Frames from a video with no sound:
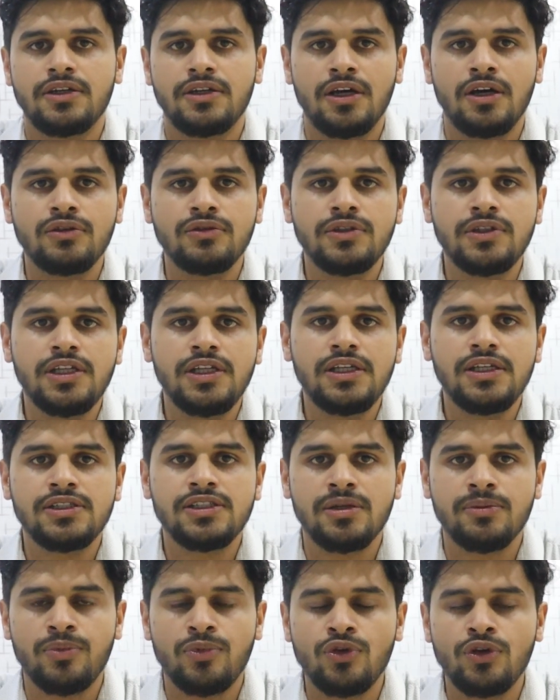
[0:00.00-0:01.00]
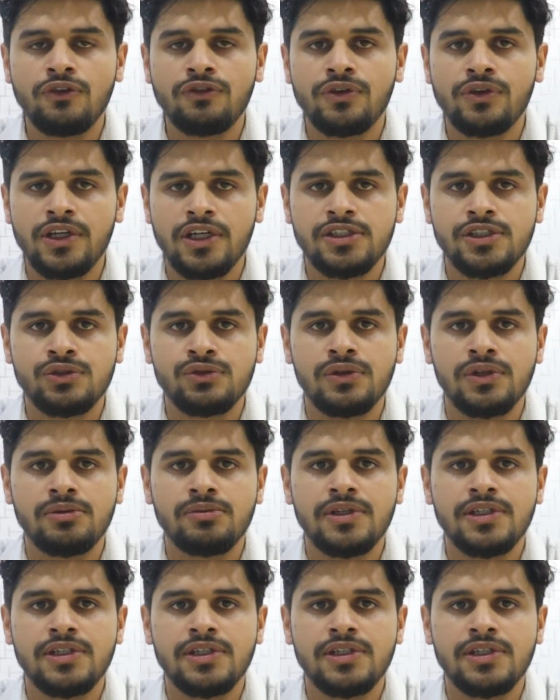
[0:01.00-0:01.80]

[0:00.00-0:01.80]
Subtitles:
Now the support for SQL,